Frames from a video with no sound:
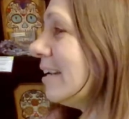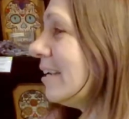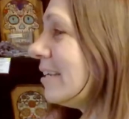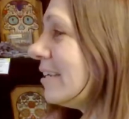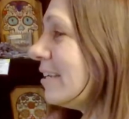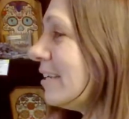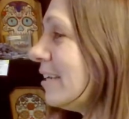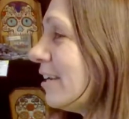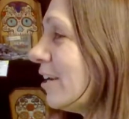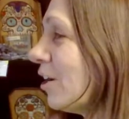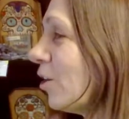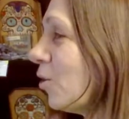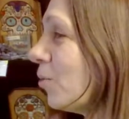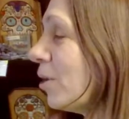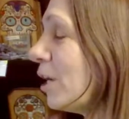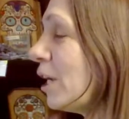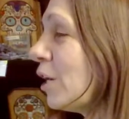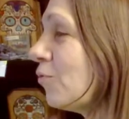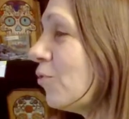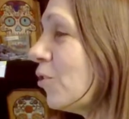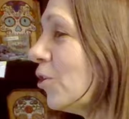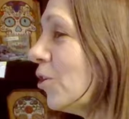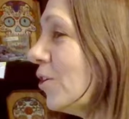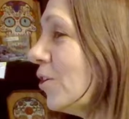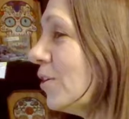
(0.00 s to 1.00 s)
you know,
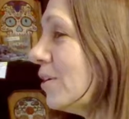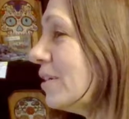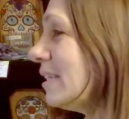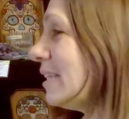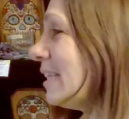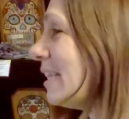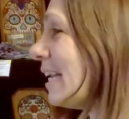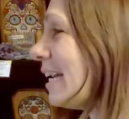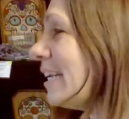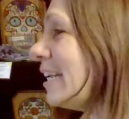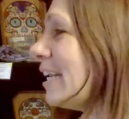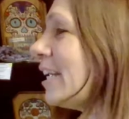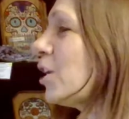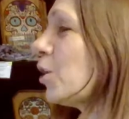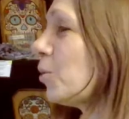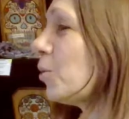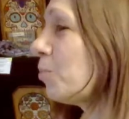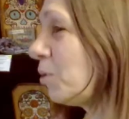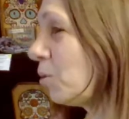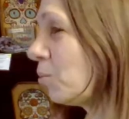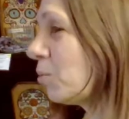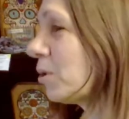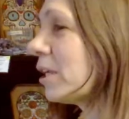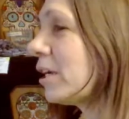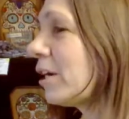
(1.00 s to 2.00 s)
whatever, then it'll
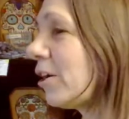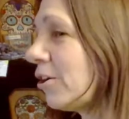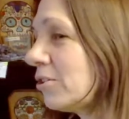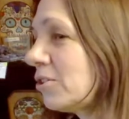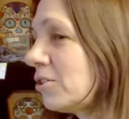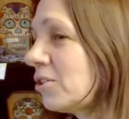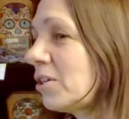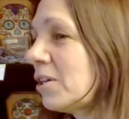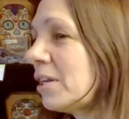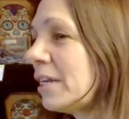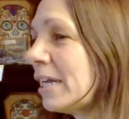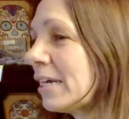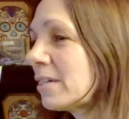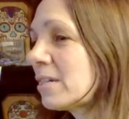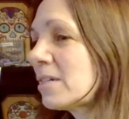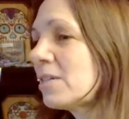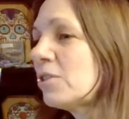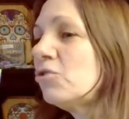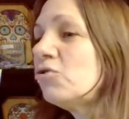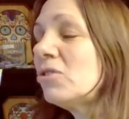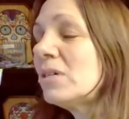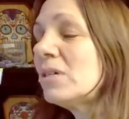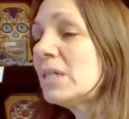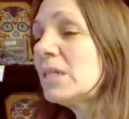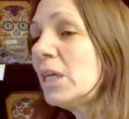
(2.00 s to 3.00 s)
be really hard to connect. So
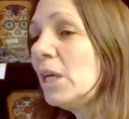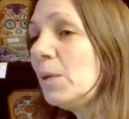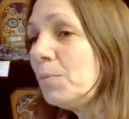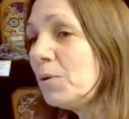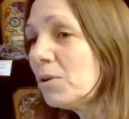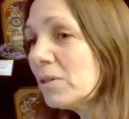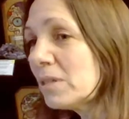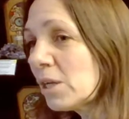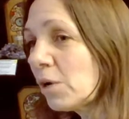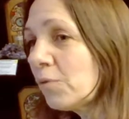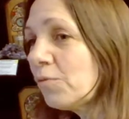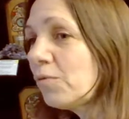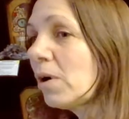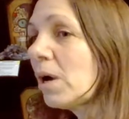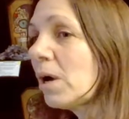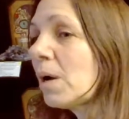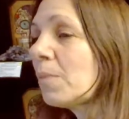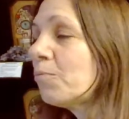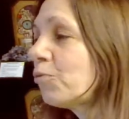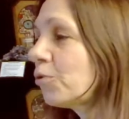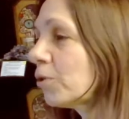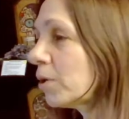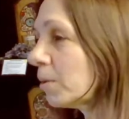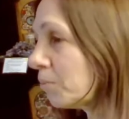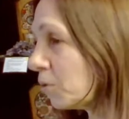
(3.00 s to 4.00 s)
just keep yourself
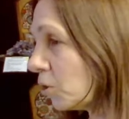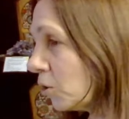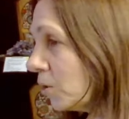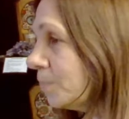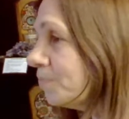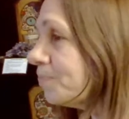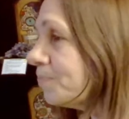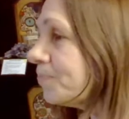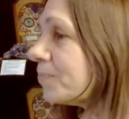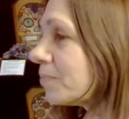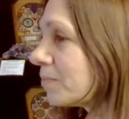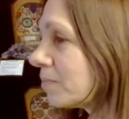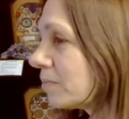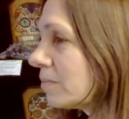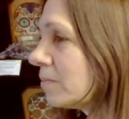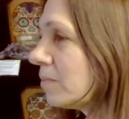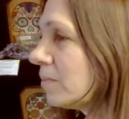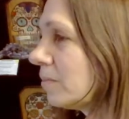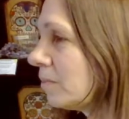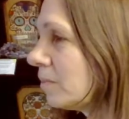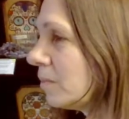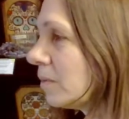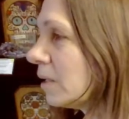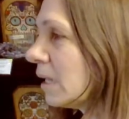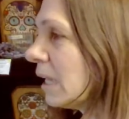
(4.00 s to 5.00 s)
comfortable
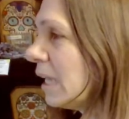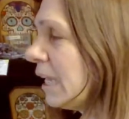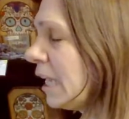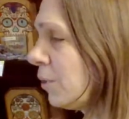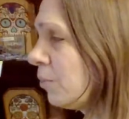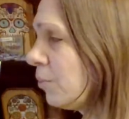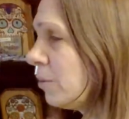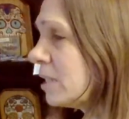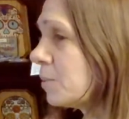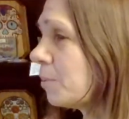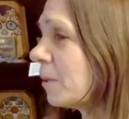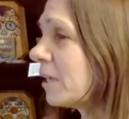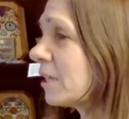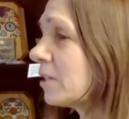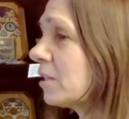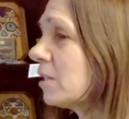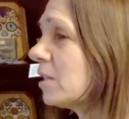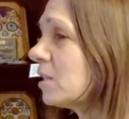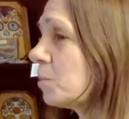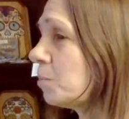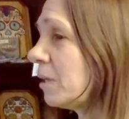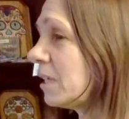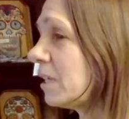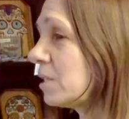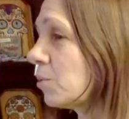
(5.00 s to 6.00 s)
and respect the
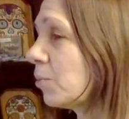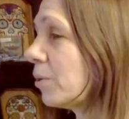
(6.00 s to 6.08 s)
space